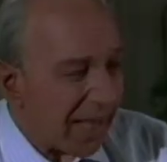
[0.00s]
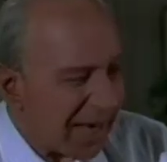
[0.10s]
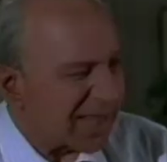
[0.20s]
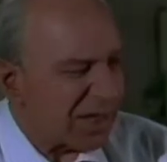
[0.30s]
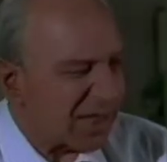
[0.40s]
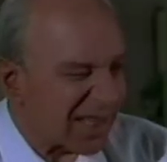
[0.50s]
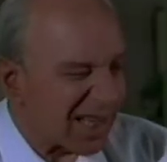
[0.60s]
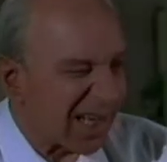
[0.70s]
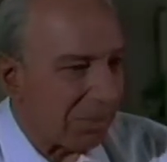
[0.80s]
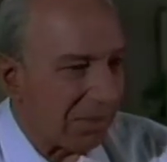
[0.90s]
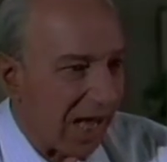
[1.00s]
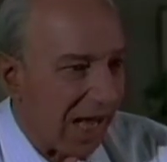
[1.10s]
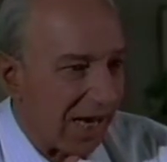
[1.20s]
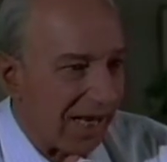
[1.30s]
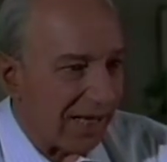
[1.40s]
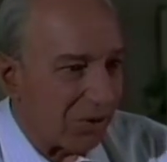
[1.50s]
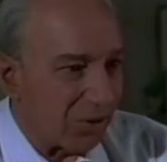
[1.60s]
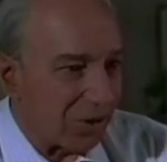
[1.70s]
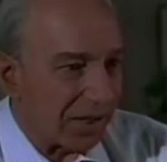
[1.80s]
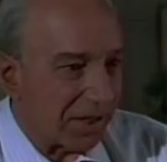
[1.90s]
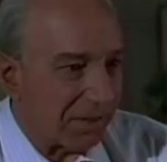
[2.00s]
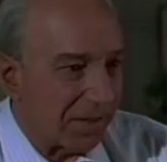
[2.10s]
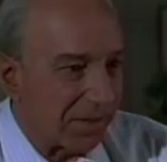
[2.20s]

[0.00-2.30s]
Yeah, it's just a little plot I cooked up.